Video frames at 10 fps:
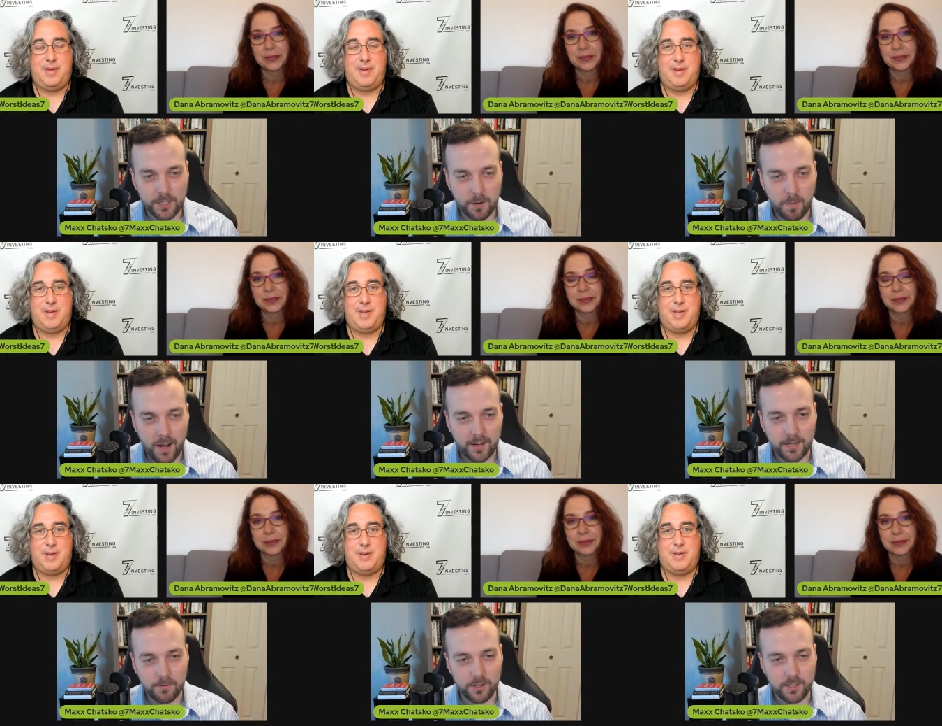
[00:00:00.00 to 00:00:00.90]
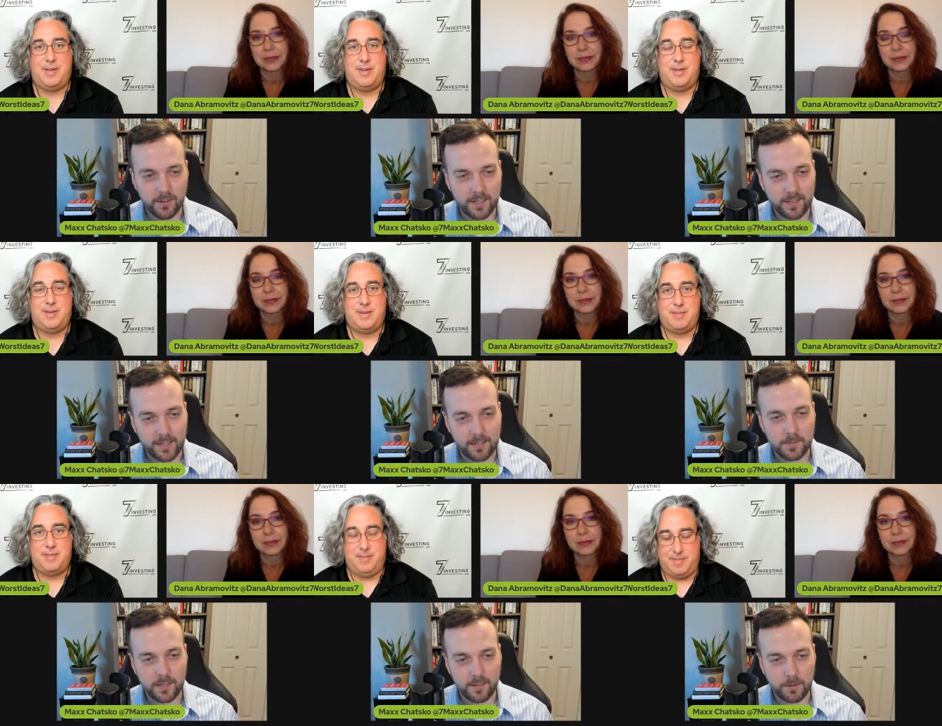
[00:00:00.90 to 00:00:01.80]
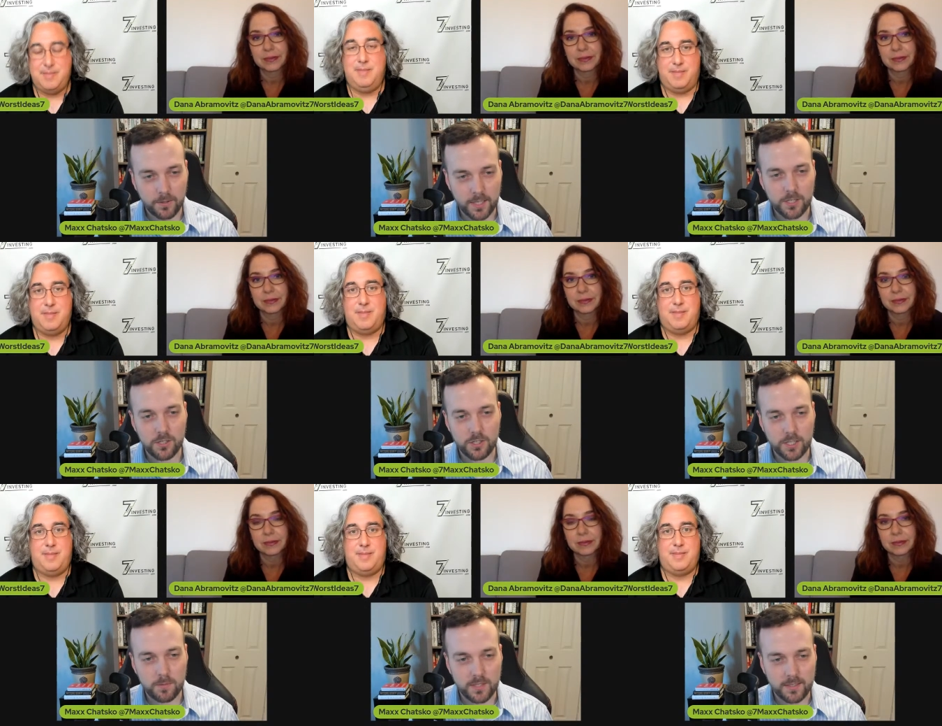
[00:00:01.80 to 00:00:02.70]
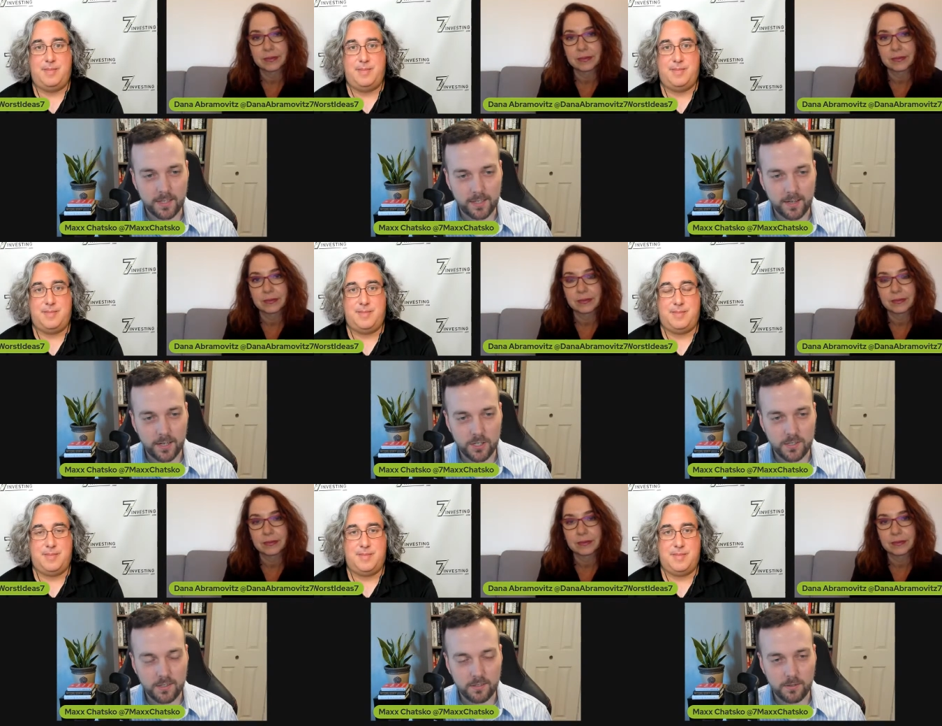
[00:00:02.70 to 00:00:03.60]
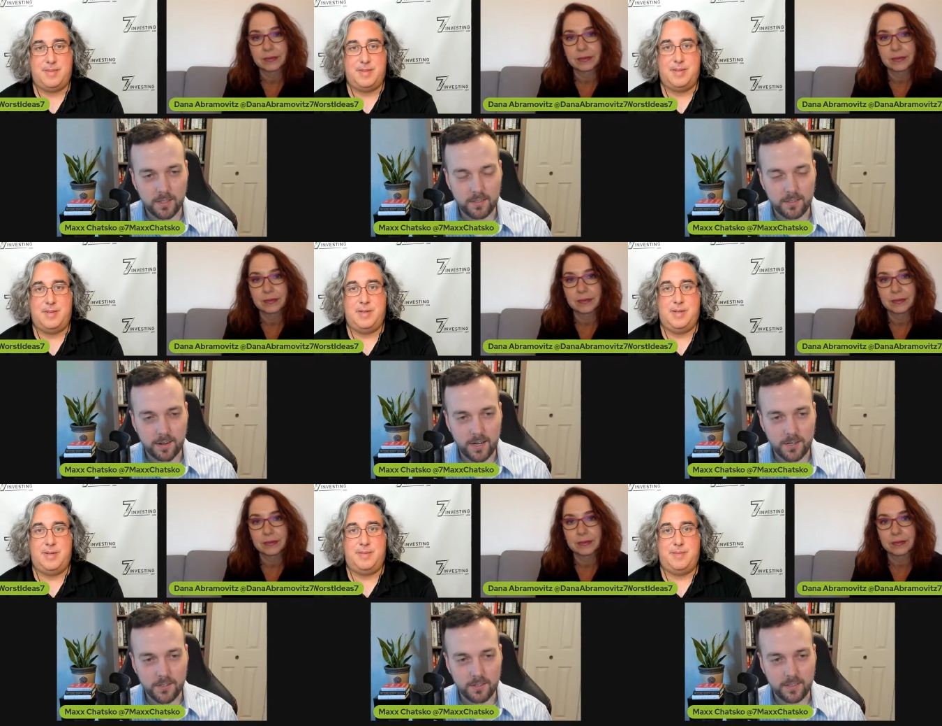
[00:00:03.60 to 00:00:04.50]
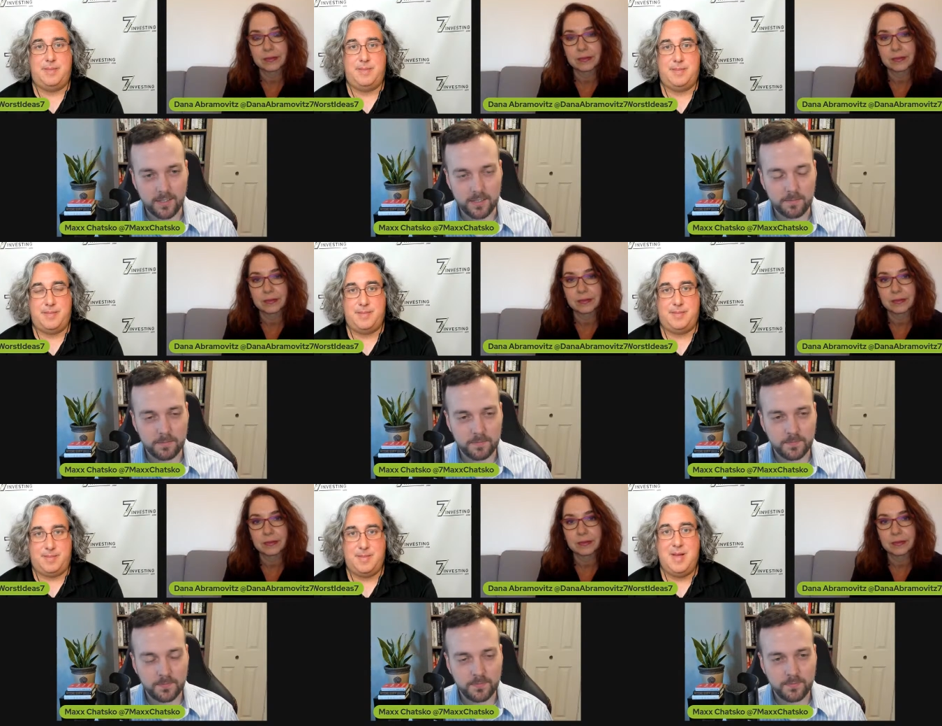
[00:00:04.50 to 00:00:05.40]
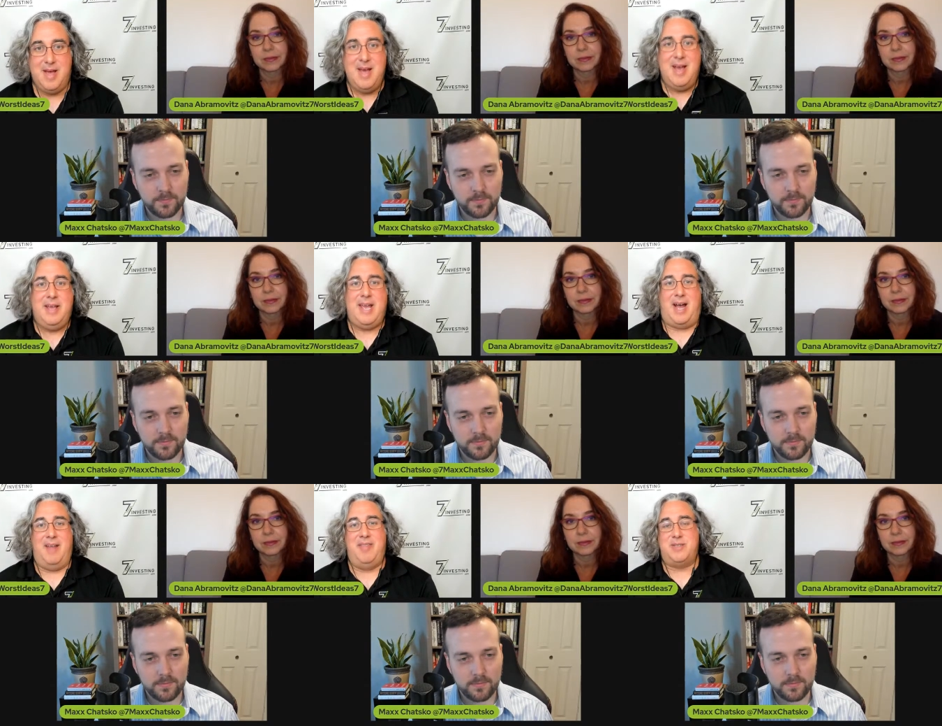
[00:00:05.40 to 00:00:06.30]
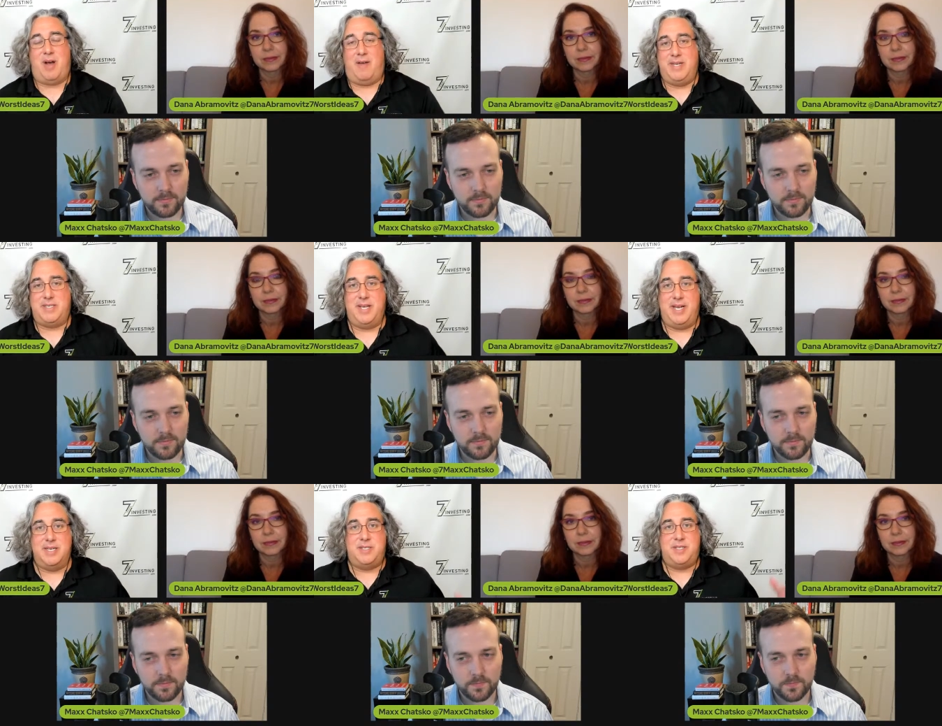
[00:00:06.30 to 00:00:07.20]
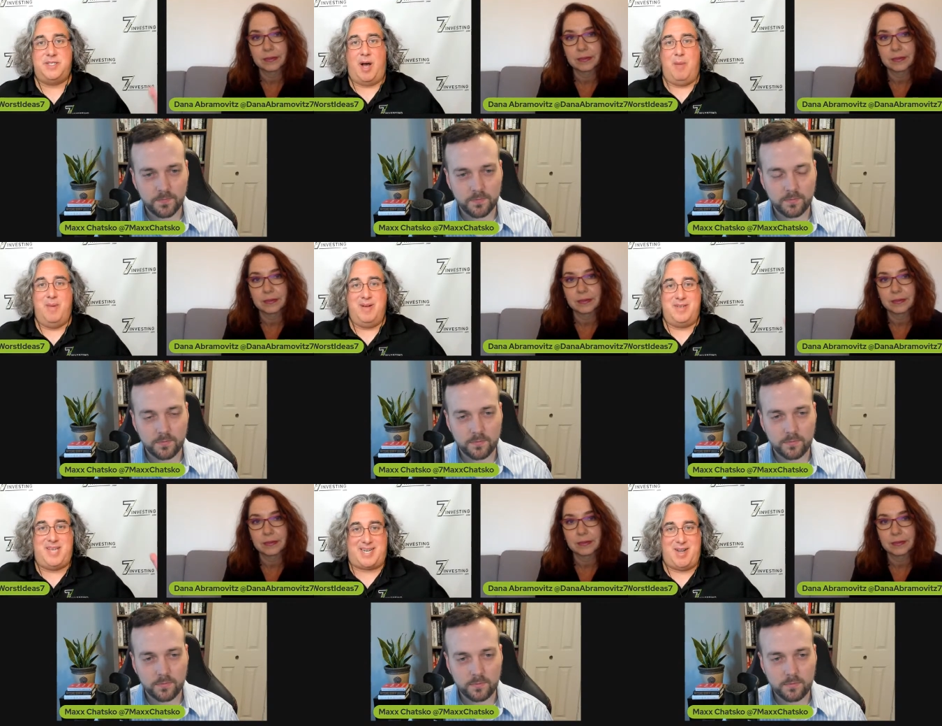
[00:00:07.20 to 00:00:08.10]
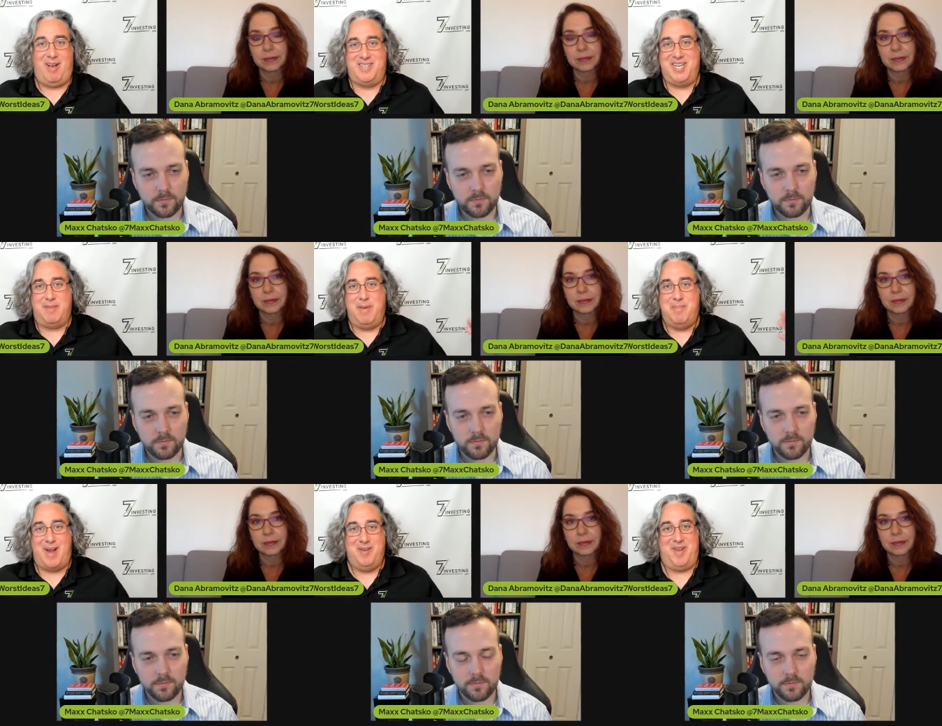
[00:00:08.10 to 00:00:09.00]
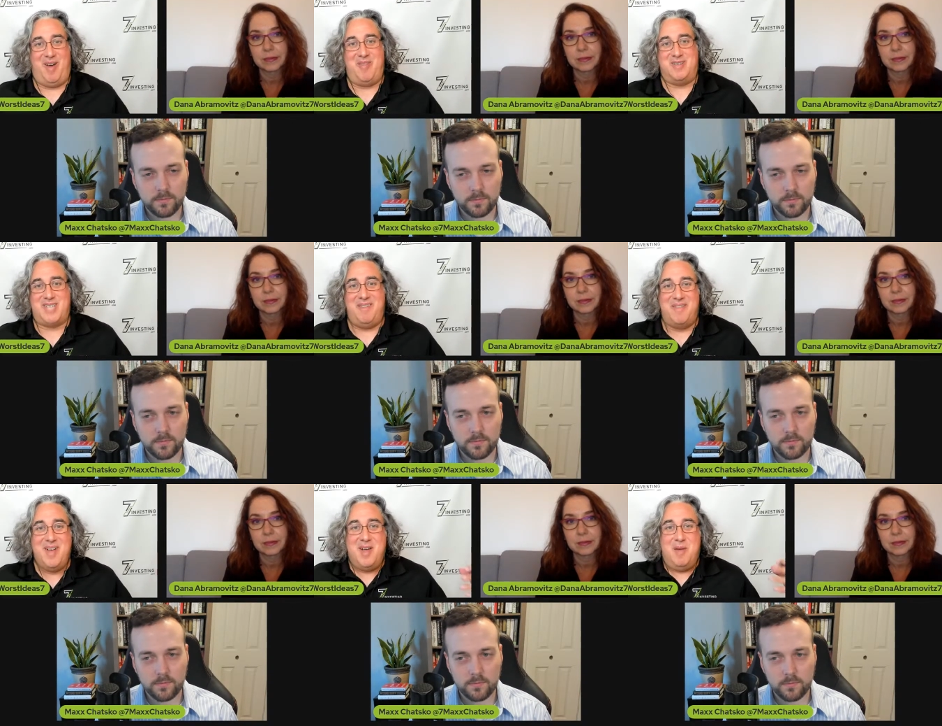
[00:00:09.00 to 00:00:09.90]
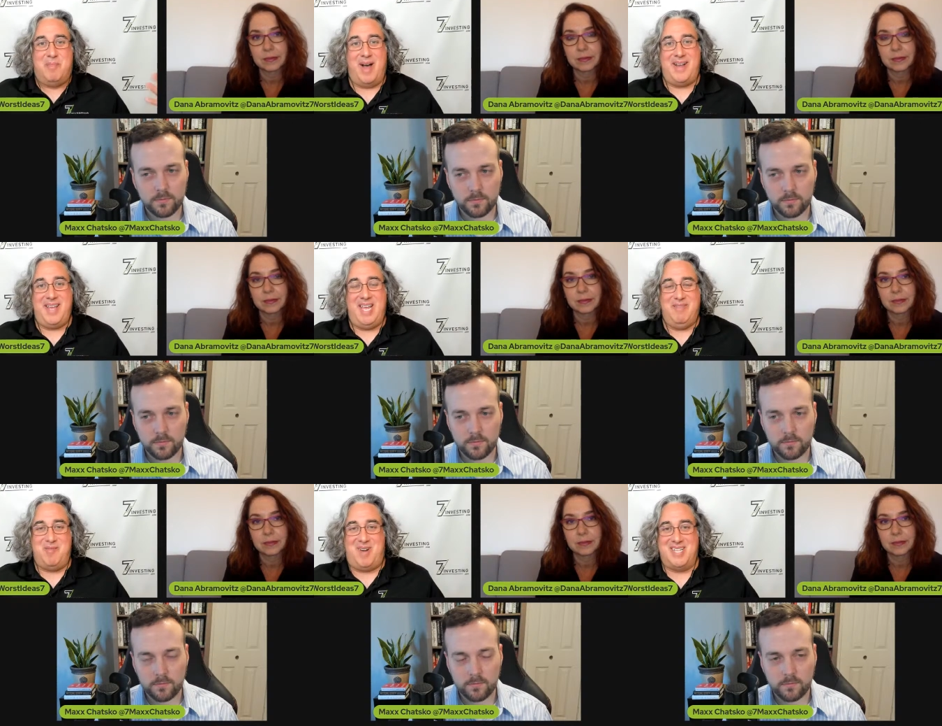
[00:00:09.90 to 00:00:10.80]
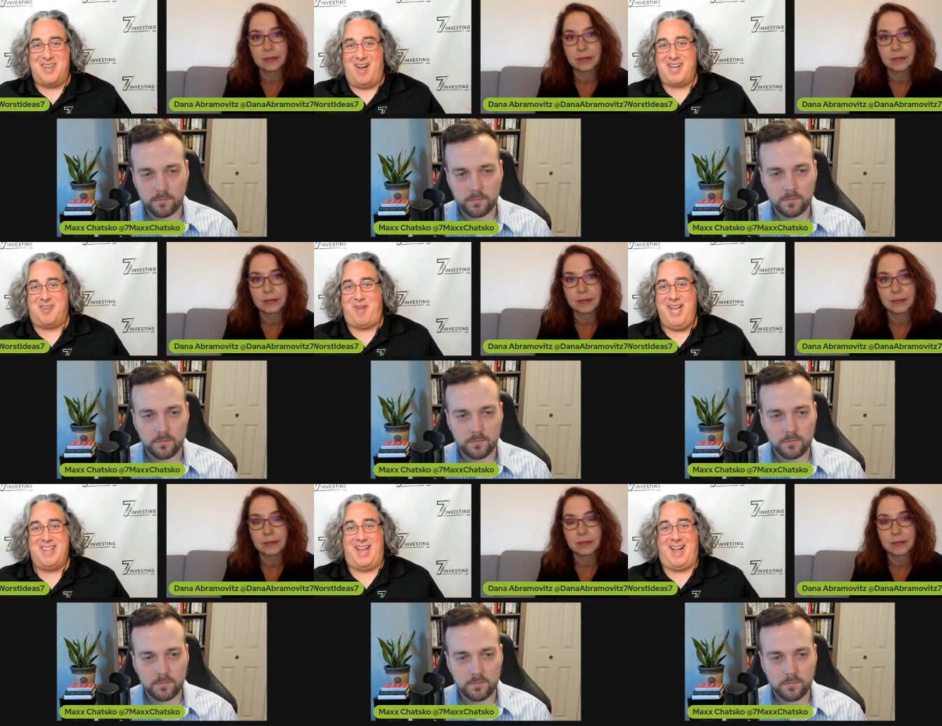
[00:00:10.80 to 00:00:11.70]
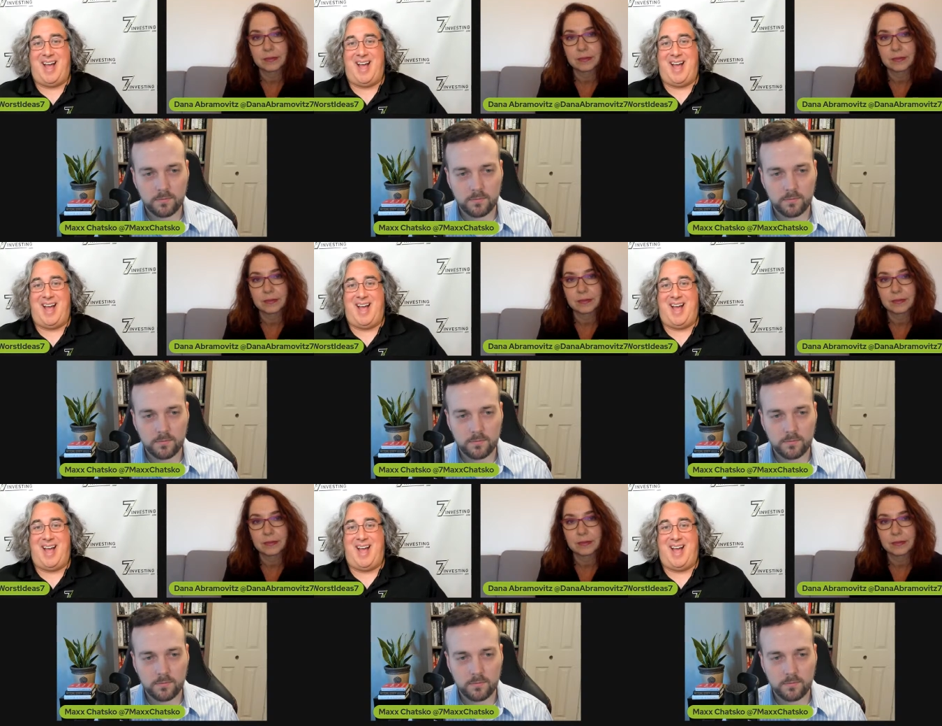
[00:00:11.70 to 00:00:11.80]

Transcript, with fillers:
Speaker 1: a commodity, really, right? Like it comes down to like relationships and, and connections to uh, to doctors and things.
Speaker 2: Yeah, and there's obviously some technology can be better than others. I've but even when it's not great, like